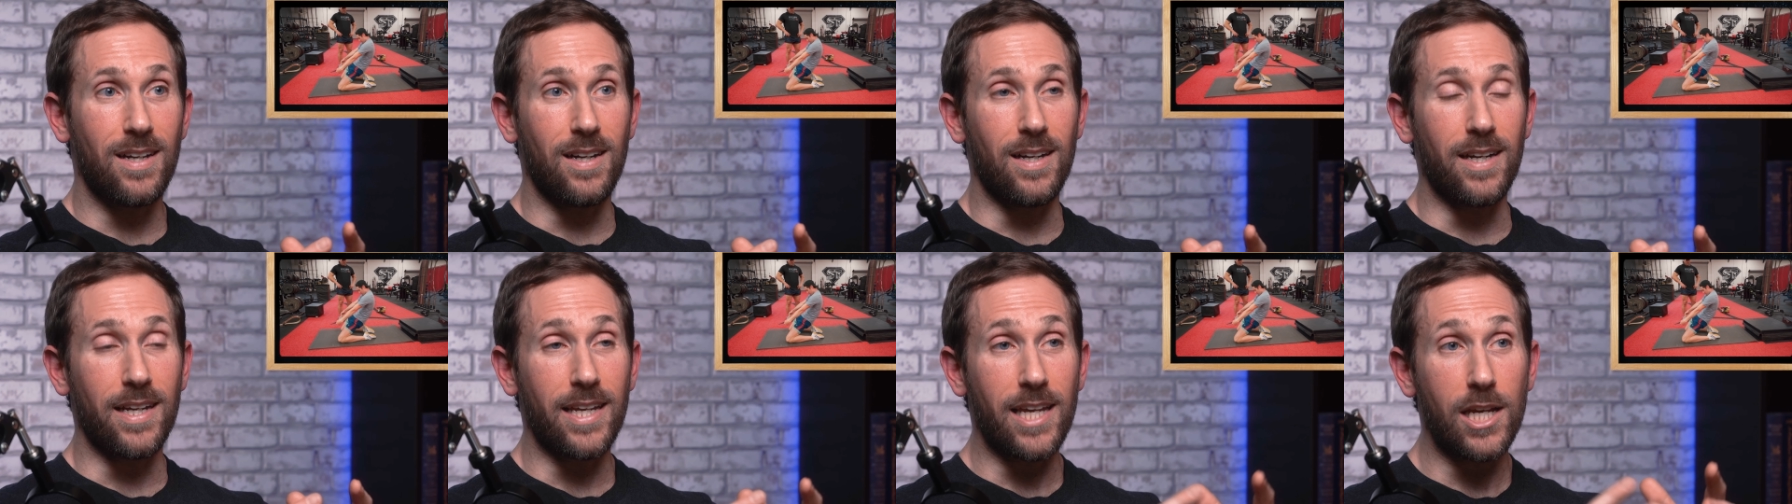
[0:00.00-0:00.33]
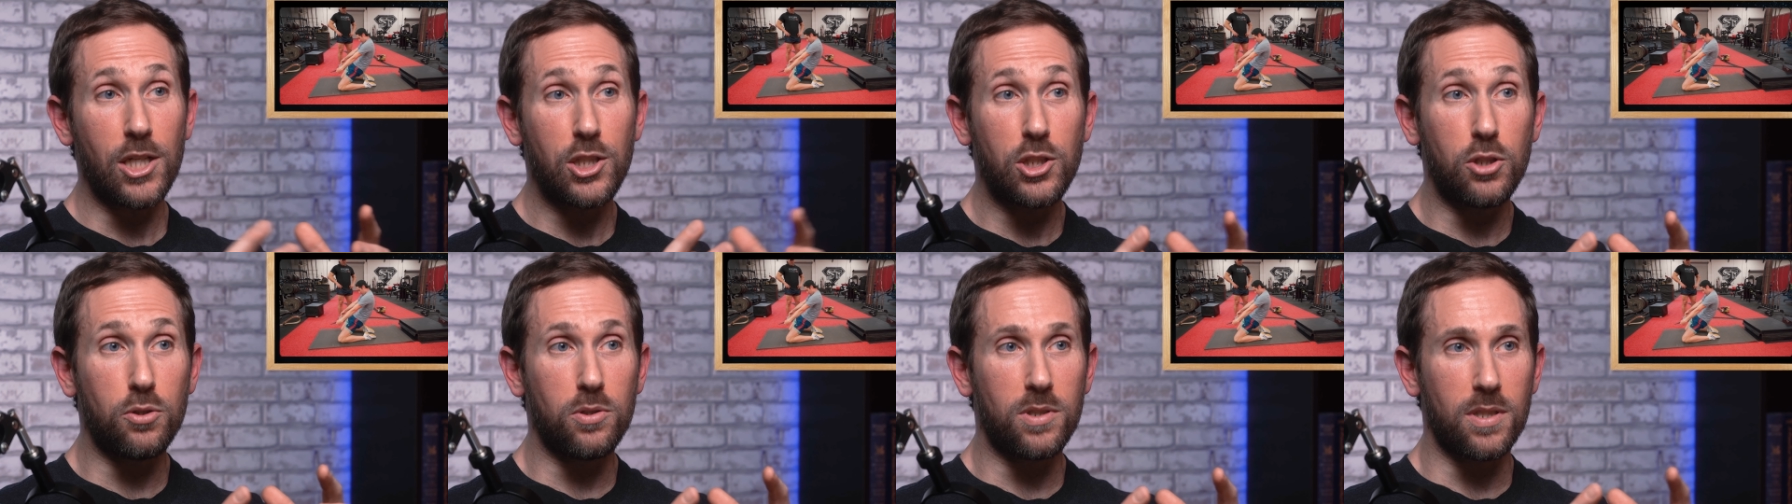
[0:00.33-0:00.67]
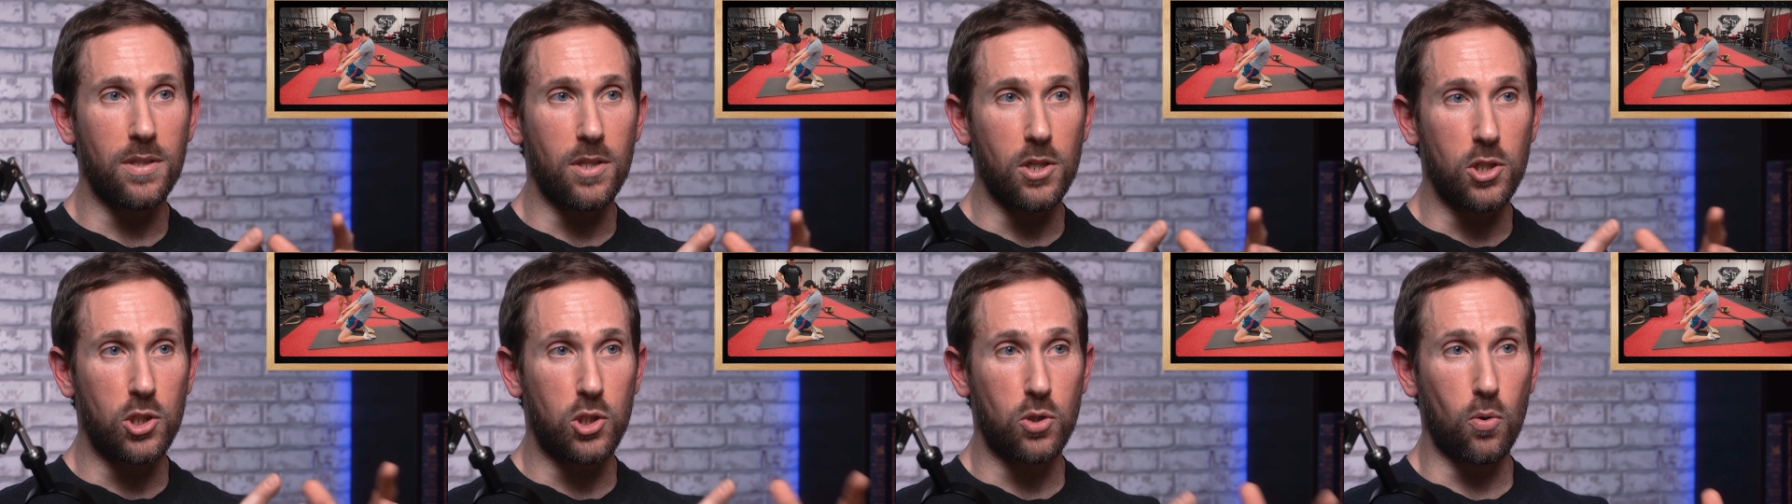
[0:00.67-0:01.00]
issues in
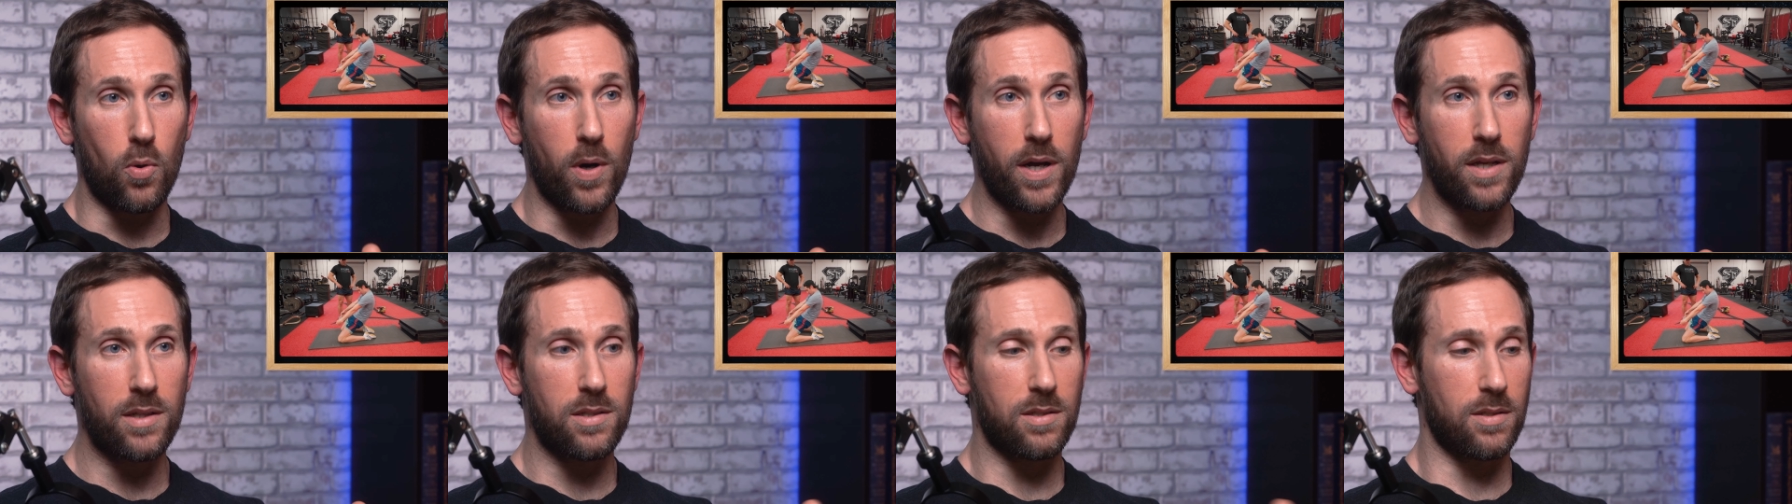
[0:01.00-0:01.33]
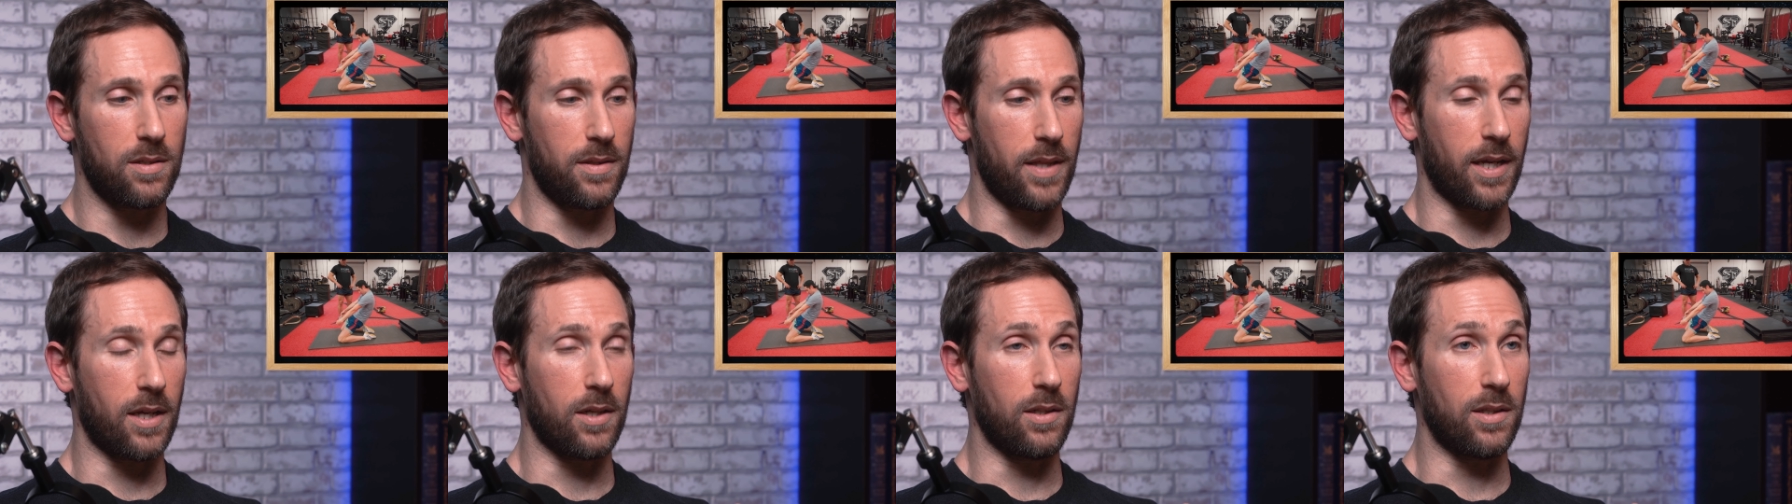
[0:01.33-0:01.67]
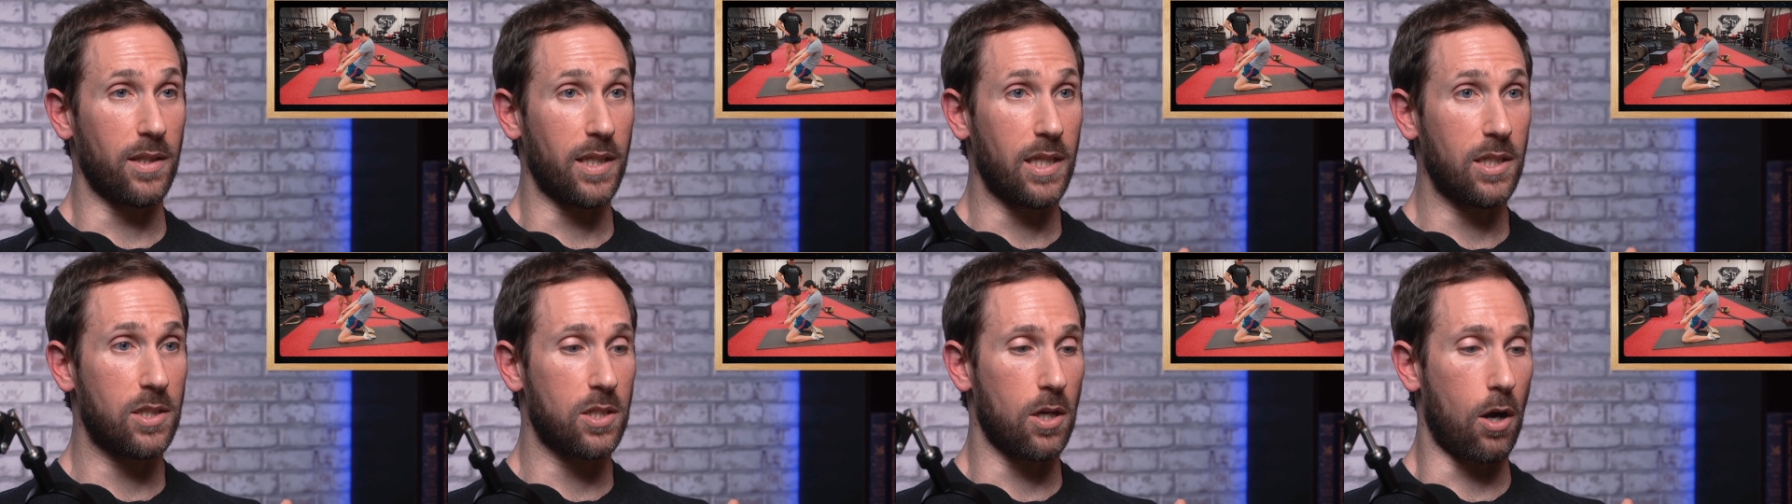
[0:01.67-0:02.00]
the joints. They can
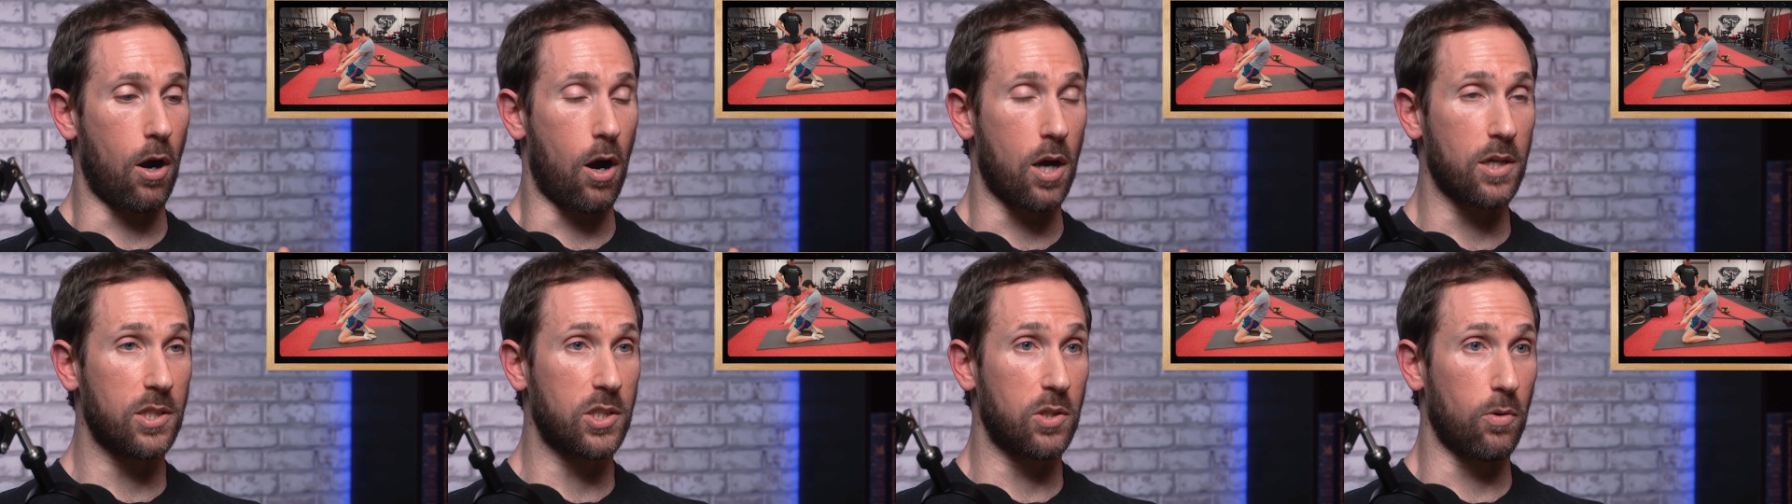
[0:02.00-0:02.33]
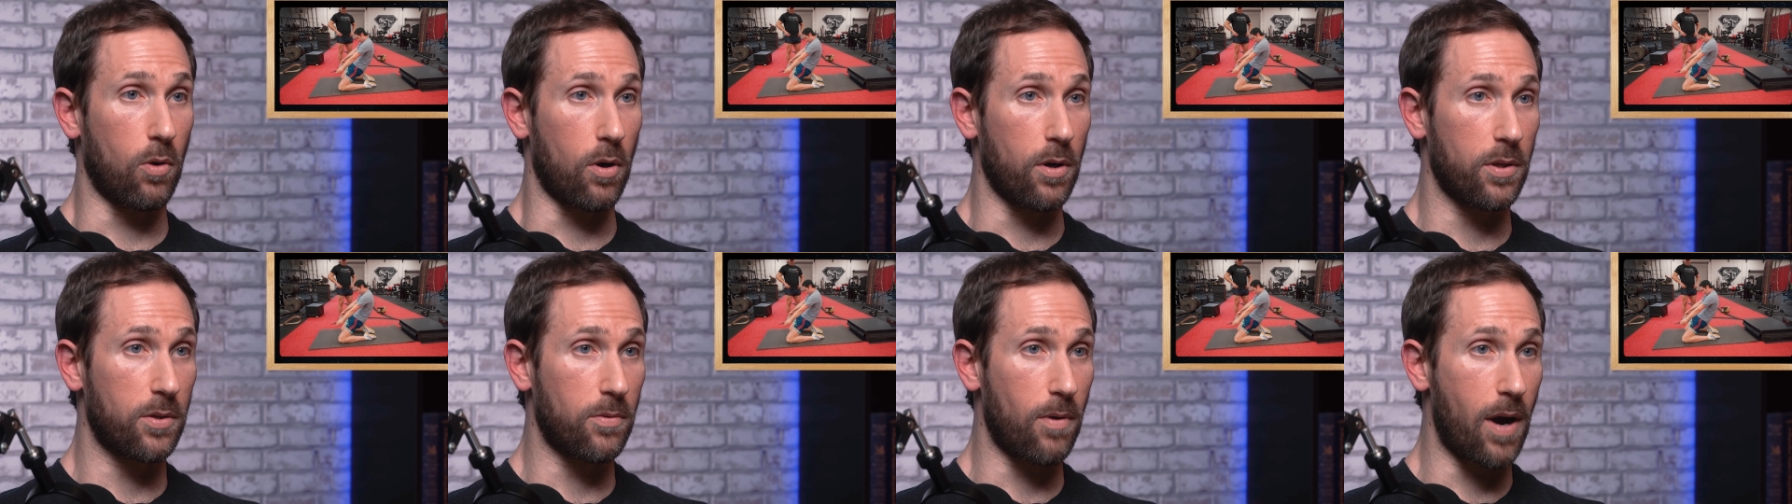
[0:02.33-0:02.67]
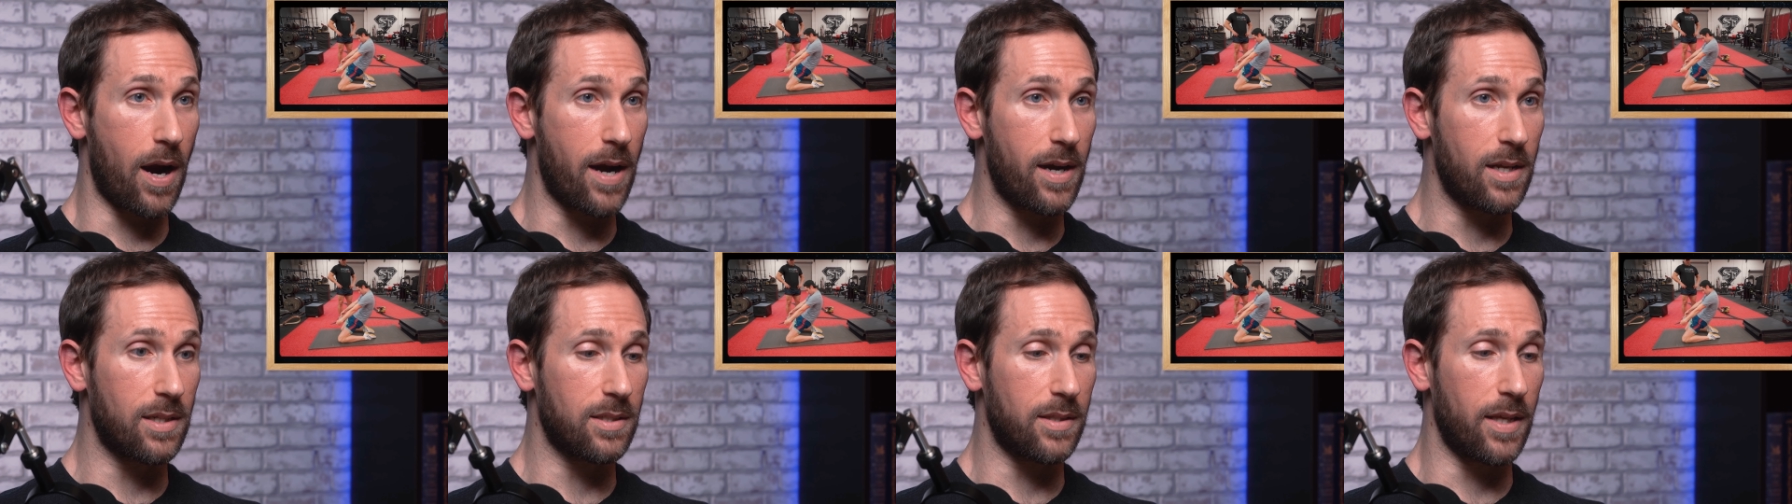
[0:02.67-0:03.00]
lead to
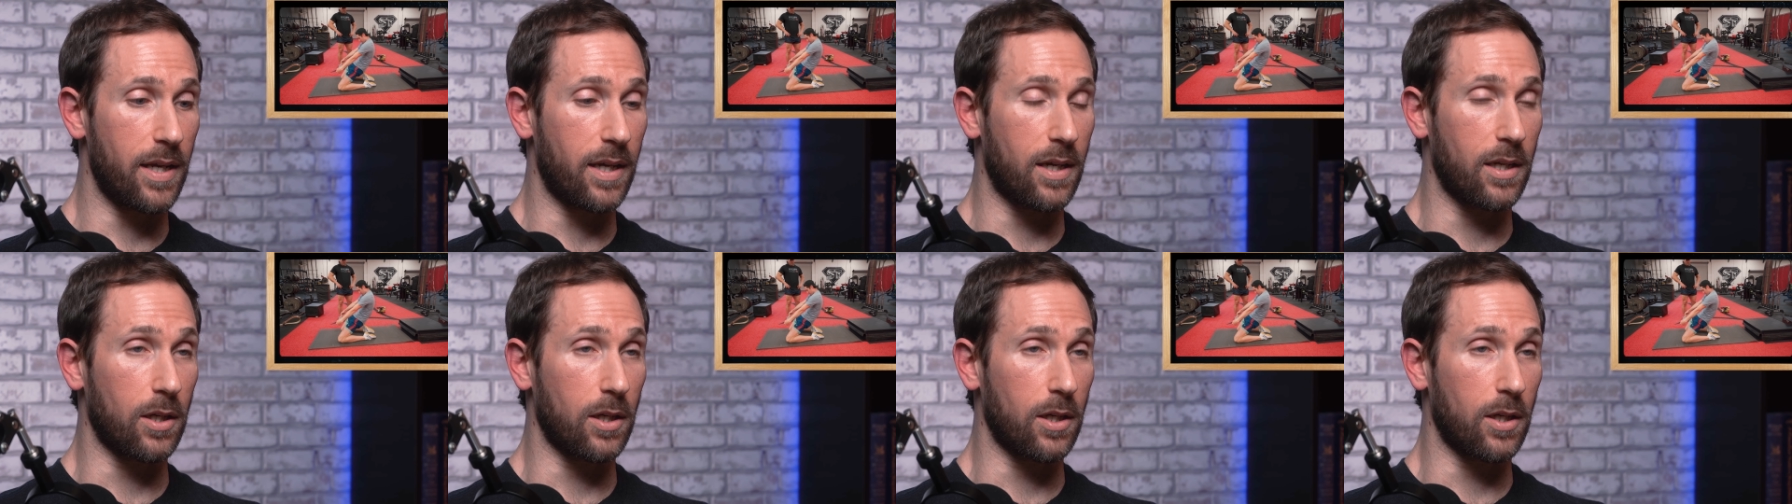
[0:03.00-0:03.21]
osteoarthritis. They can